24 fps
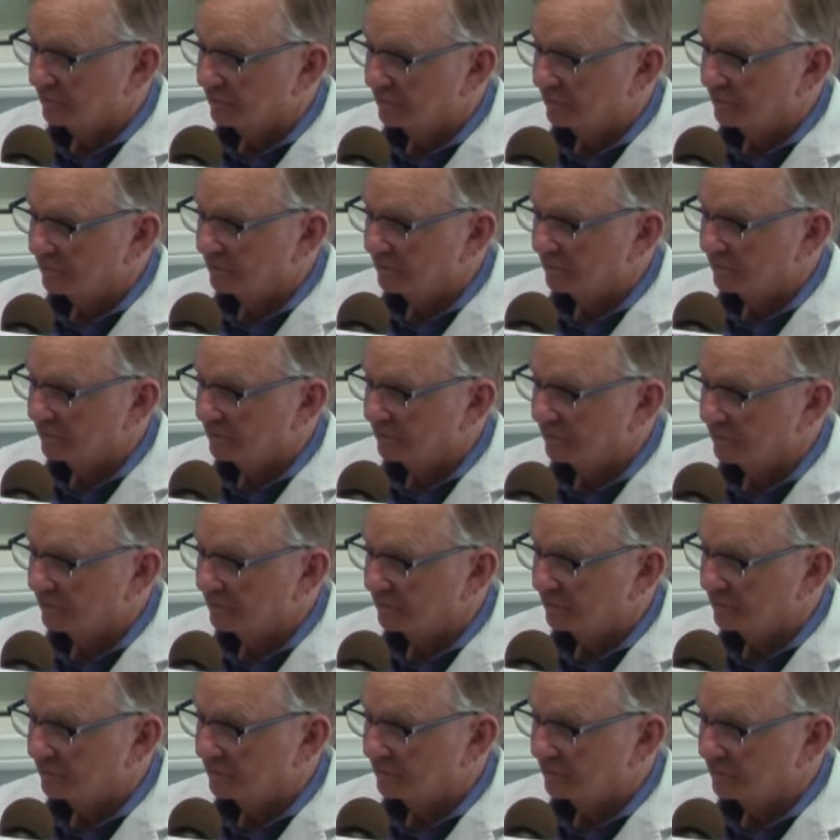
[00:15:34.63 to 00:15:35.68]

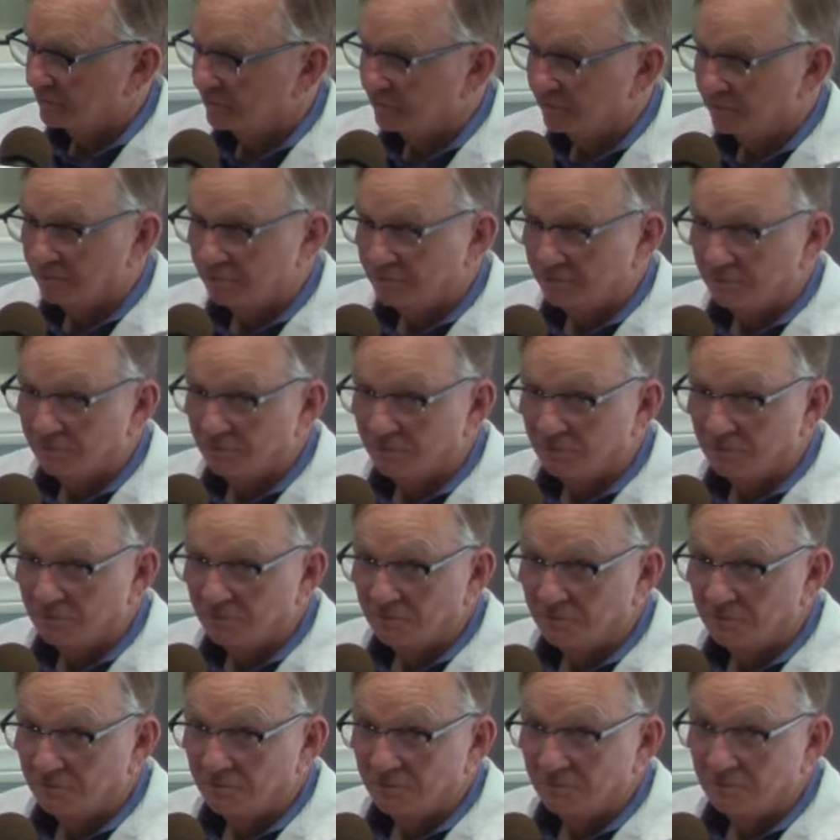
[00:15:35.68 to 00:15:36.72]

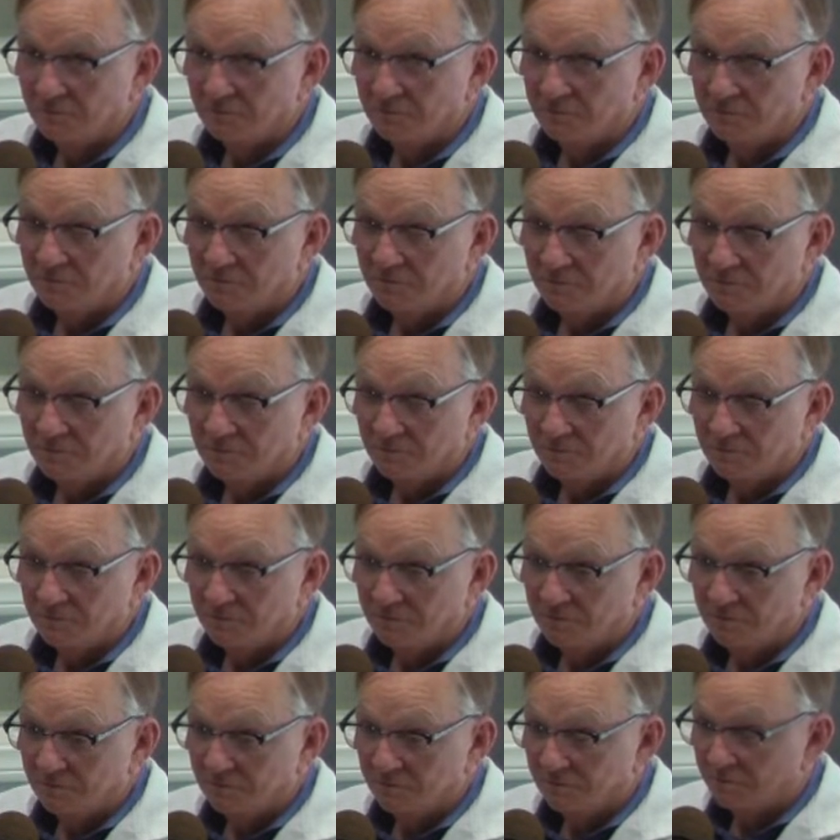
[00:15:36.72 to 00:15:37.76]

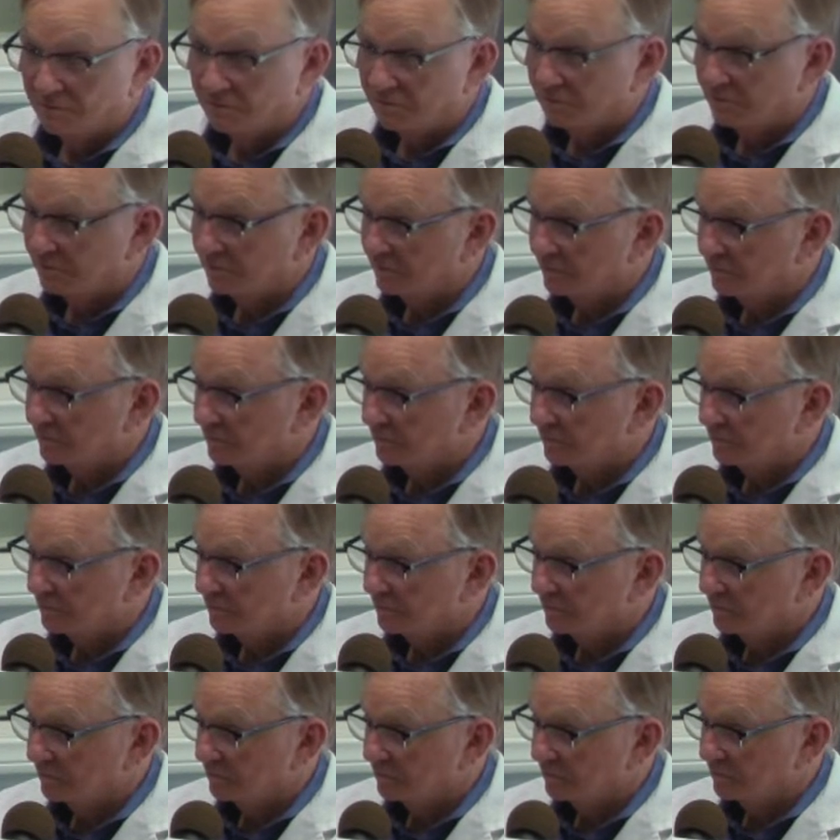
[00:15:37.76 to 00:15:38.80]

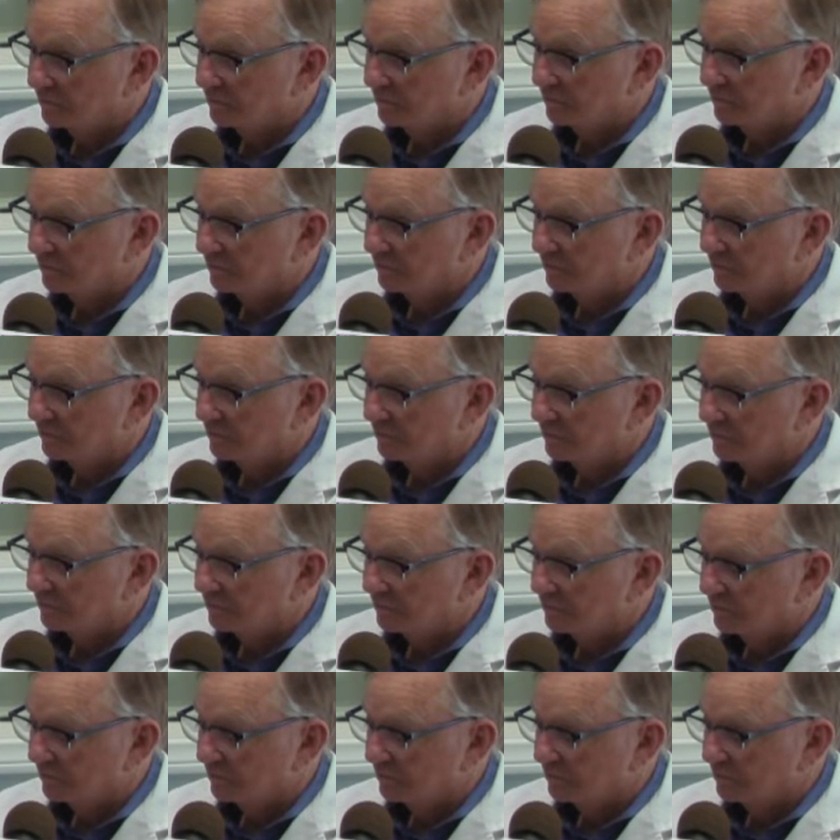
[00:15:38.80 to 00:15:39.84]

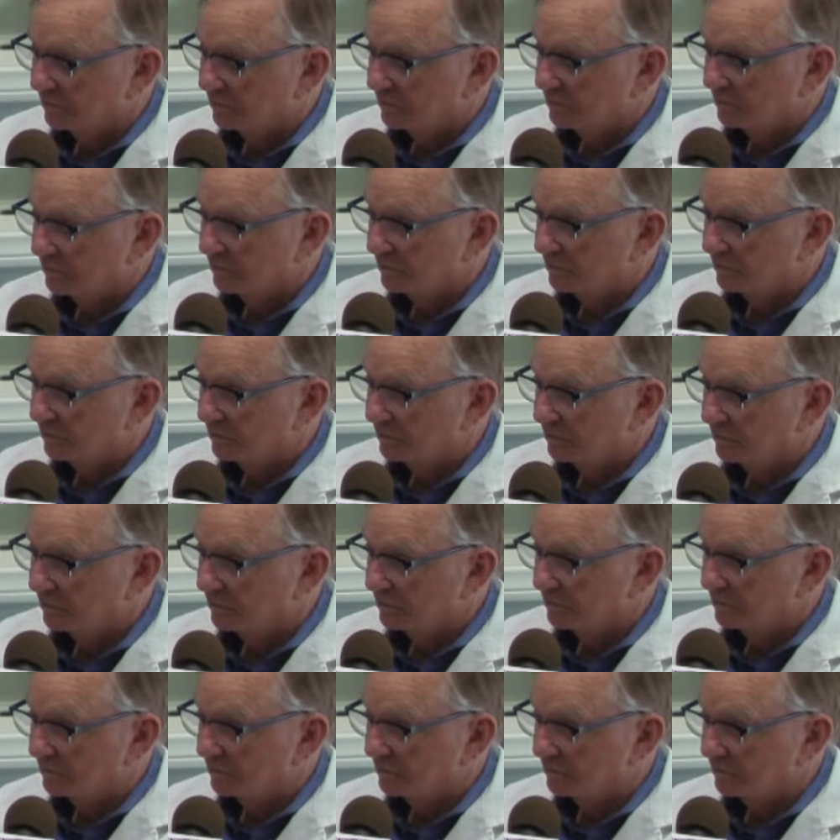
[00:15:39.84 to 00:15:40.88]

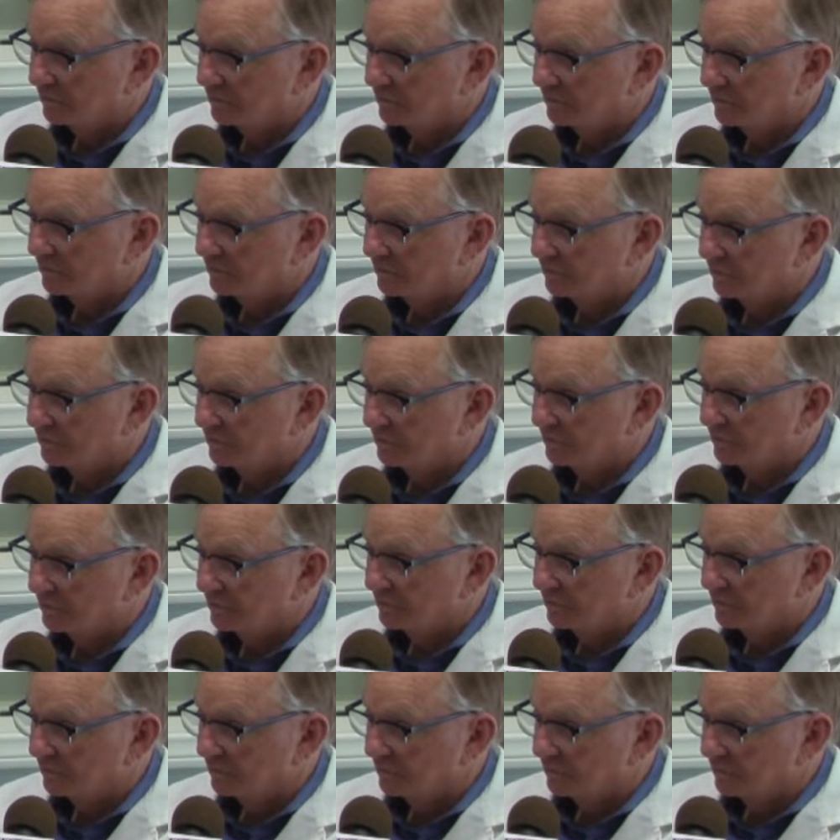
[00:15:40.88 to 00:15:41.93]

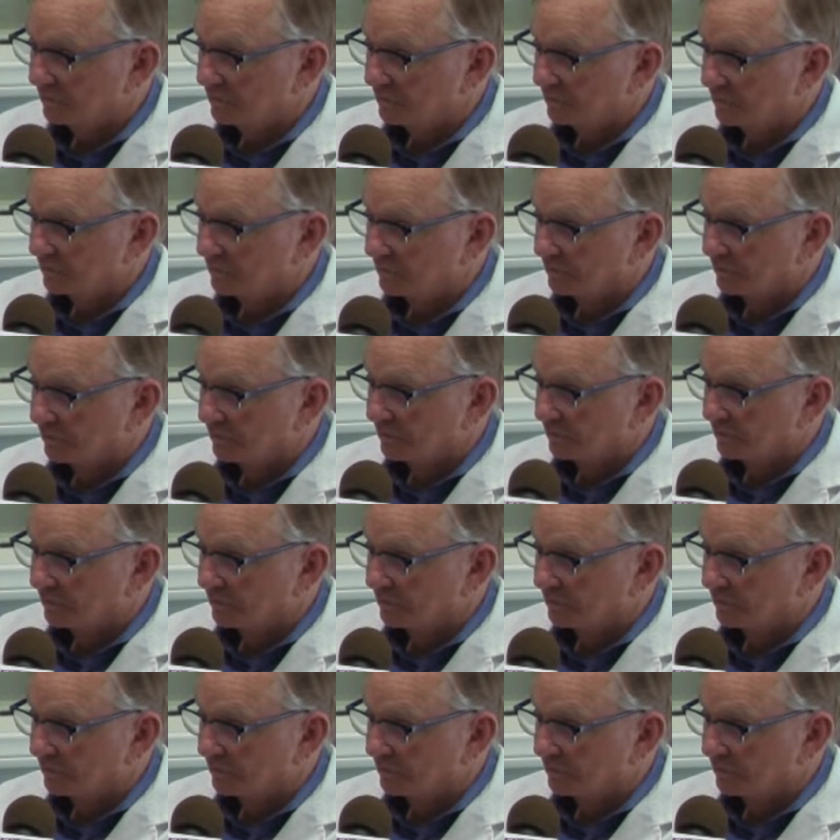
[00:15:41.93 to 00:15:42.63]
No words are spoken by the person on screen.